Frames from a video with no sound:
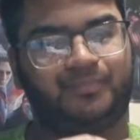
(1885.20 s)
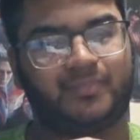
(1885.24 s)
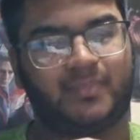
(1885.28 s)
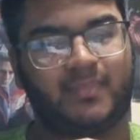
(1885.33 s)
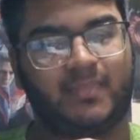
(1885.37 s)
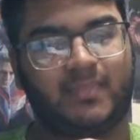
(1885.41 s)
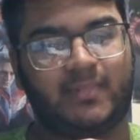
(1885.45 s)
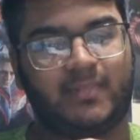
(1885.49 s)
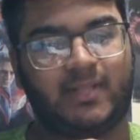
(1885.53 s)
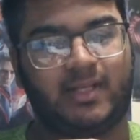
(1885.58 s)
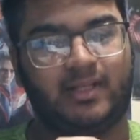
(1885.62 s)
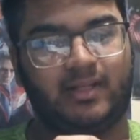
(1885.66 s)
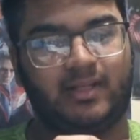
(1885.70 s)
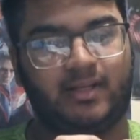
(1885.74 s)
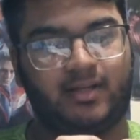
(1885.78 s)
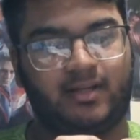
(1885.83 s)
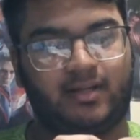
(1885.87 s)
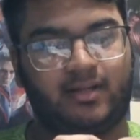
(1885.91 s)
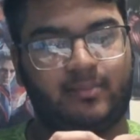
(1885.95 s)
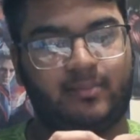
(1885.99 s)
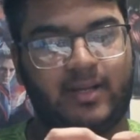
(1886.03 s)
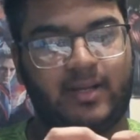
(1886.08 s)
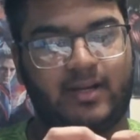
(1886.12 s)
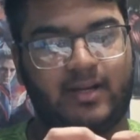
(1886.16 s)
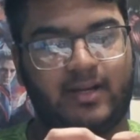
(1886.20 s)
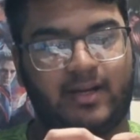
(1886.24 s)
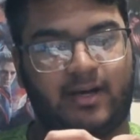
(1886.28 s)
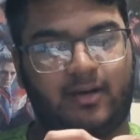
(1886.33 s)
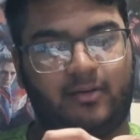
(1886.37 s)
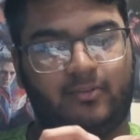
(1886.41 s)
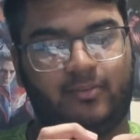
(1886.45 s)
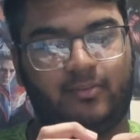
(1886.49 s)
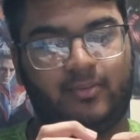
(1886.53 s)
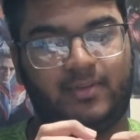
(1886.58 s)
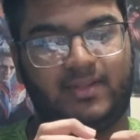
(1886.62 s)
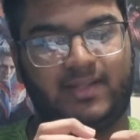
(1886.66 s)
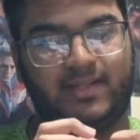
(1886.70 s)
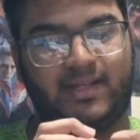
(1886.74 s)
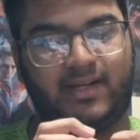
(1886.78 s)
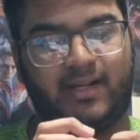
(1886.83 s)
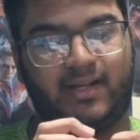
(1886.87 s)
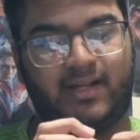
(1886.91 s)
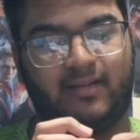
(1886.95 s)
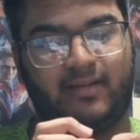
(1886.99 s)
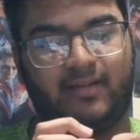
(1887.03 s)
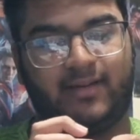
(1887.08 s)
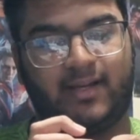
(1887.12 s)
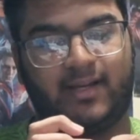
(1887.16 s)
They're gonna bend outwards, and I
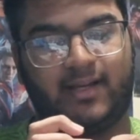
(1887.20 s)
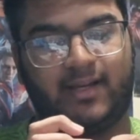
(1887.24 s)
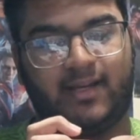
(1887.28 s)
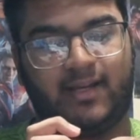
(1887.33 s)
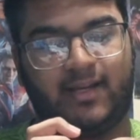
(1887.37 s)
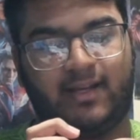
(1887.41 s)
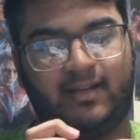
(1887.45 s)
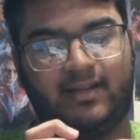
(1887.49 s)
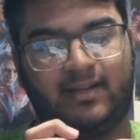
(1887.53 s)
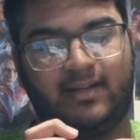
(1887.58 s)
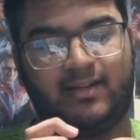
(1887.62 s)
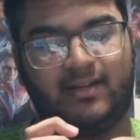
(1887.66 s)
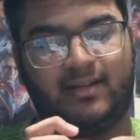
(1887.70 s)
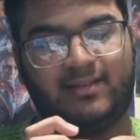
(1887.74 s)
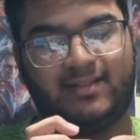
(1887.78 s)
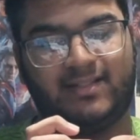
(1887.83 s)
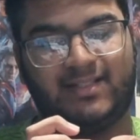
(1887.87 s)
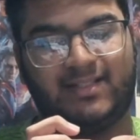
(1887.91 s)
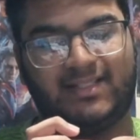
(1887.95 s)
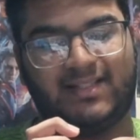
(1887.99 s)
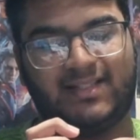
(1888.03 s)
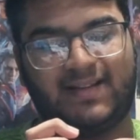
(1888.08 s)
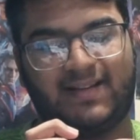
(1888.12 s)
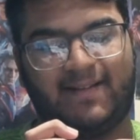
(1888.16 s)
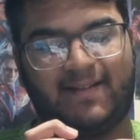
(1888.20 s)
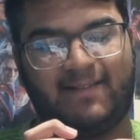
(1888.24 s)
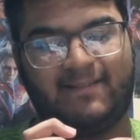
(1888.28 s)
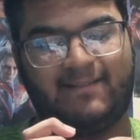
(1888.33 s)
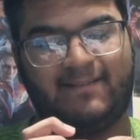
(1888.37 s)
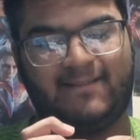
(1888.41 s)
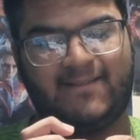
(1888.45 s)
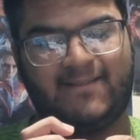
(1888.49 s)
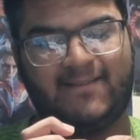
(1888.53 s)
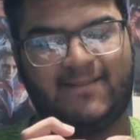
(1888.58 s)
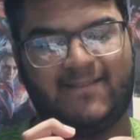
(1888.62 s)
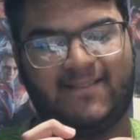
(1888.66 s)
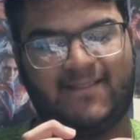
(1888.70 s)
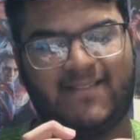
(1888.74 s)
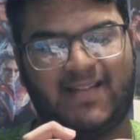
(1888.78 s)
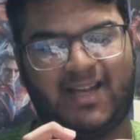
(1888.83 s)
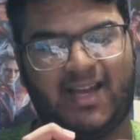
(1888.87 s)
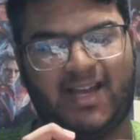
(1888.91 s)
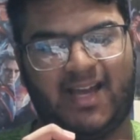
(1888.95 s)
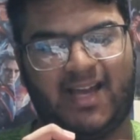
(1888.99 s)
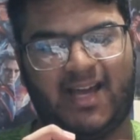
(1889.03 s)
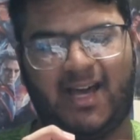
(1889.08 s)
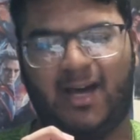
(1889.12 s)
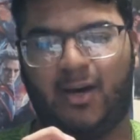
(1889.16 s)
have a hangnail.
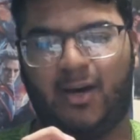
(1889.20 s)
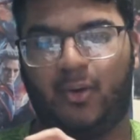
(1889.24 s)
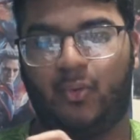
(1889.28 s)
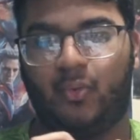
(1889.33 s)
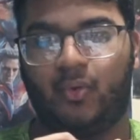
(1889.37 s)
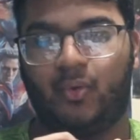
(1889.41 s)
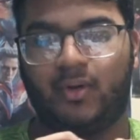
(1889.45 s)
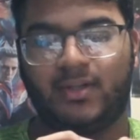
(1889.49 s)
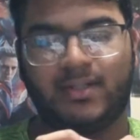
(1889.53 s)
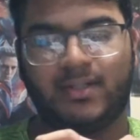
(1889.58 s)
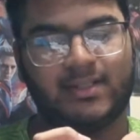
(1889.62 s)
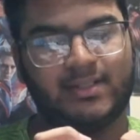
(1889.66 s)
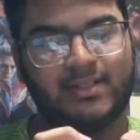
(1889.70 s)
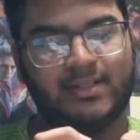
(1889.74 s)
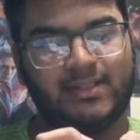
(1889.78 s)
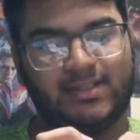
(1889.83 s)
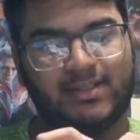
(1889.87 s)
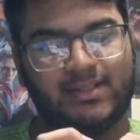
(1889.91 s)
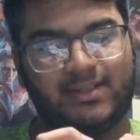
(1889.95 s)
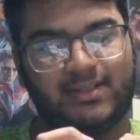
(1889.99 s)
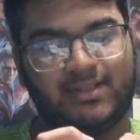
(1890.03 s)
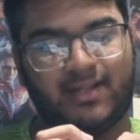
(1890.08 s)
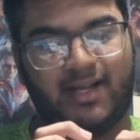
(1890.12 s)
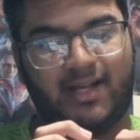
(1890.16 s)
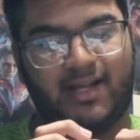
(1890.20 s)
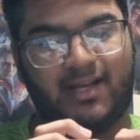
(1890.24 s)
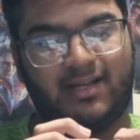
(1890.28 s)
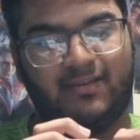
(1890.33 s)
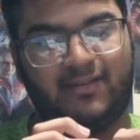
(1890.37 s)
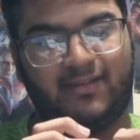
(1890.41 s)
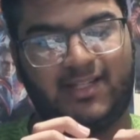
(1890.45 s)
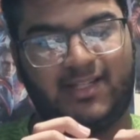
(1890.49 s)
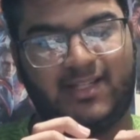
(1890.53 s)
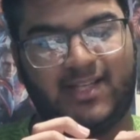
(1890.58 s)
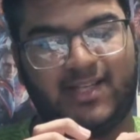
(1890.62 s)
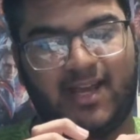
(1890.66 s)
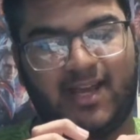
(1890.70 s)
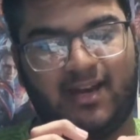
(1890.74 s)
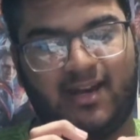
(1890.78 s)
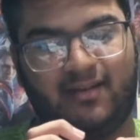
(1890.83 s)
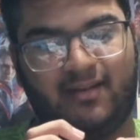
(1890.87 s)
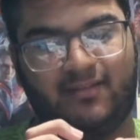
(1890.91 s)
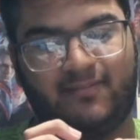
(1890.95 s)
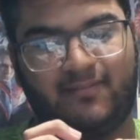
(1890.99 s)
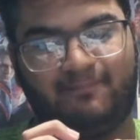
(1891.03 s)
Ow! I didn't even get it.